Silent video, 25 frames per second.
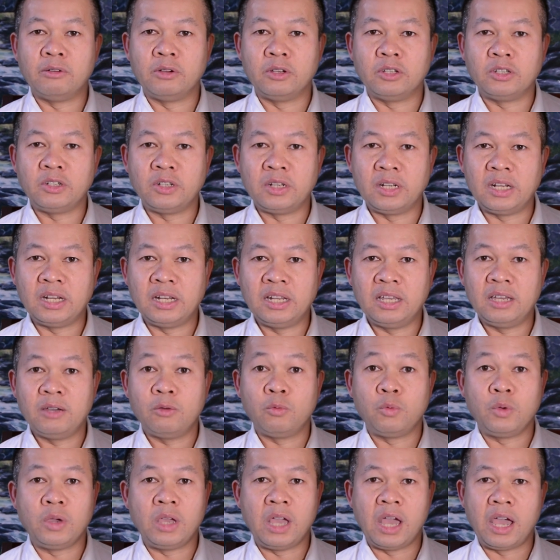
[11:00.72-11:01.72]
Australia,
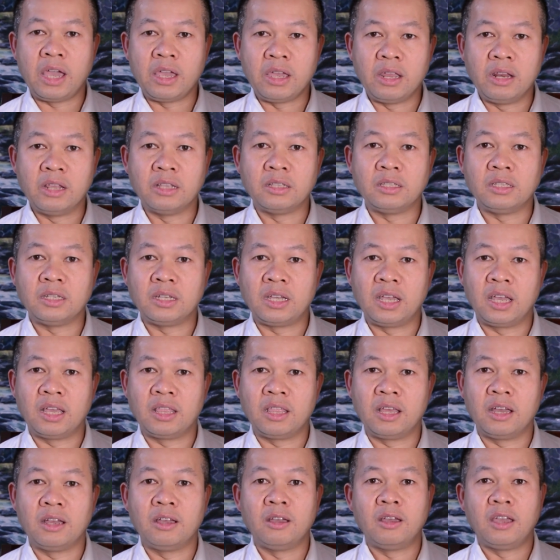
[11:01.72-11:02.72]
we are in it
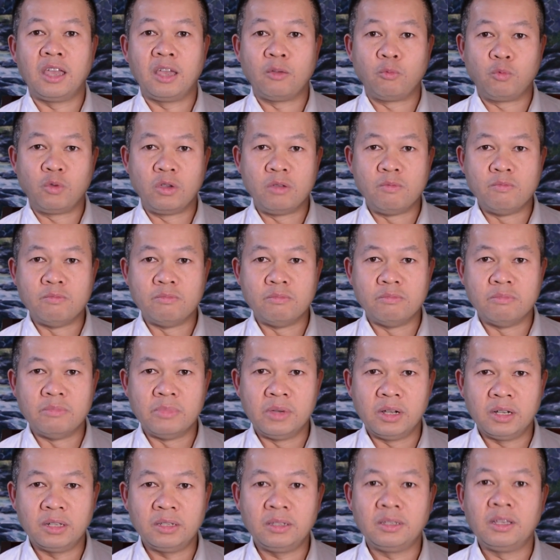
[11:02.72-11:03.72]
together, and we
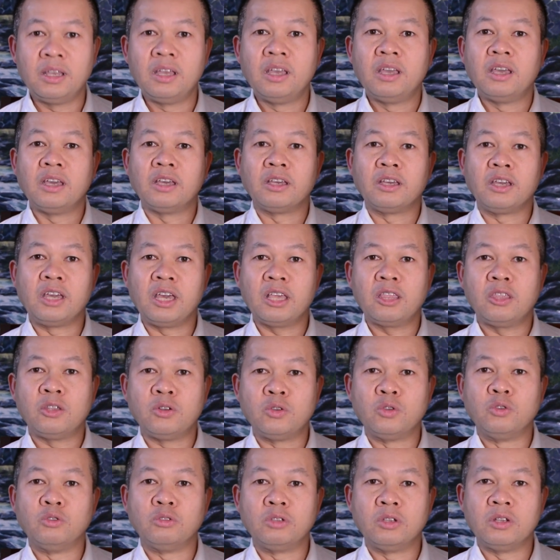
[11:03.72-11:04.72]
must get
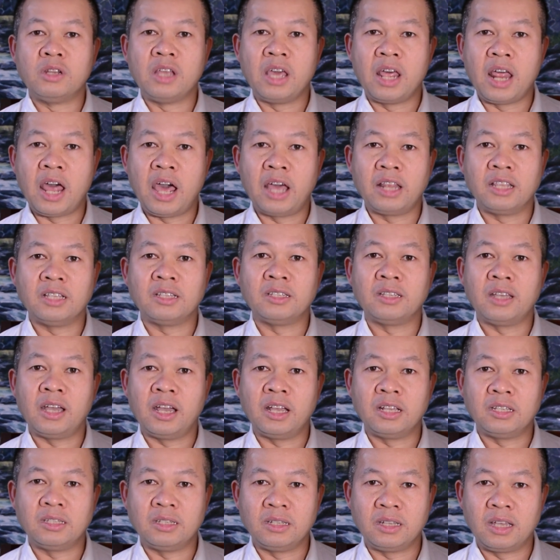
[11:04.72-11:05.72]
through to the other
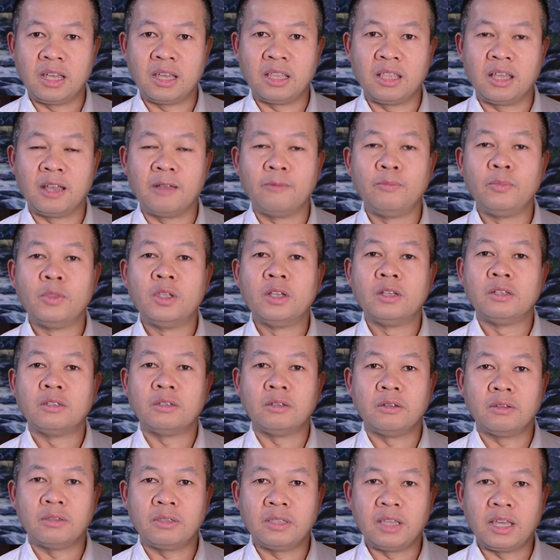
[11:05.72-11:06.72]
side together.
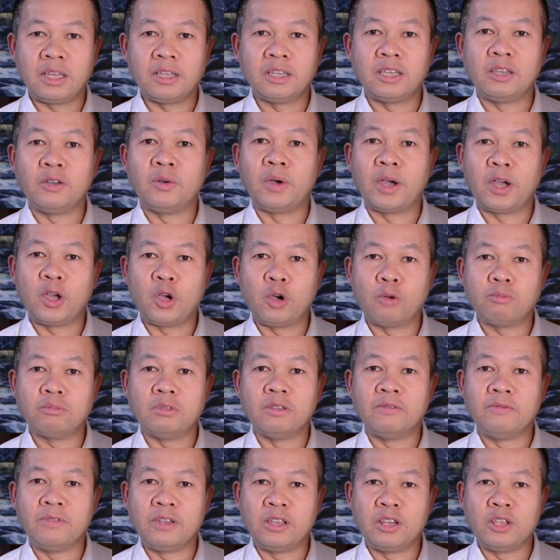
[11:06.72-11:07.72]
So thank you. I hope the
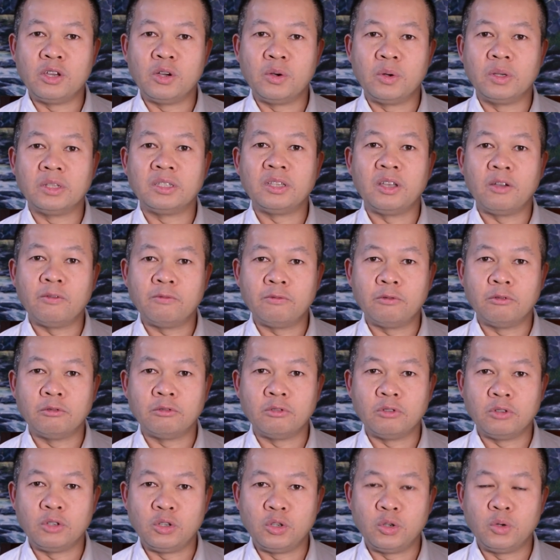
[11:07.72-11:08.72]
video was helpful
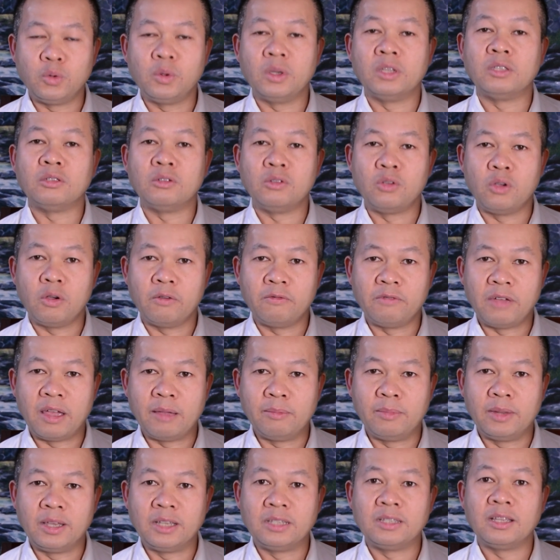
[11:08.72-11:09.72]
to you and to your
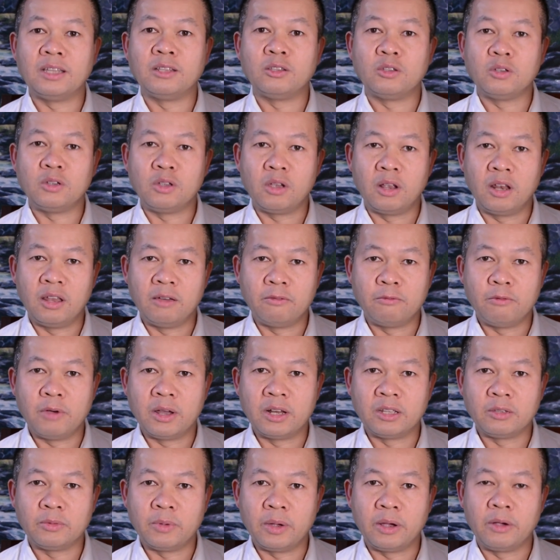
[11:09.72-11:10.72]
families and to your loved one
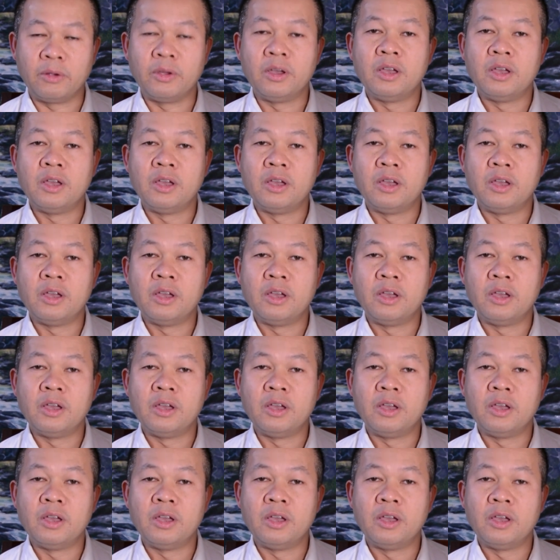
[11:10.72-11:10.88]
as well.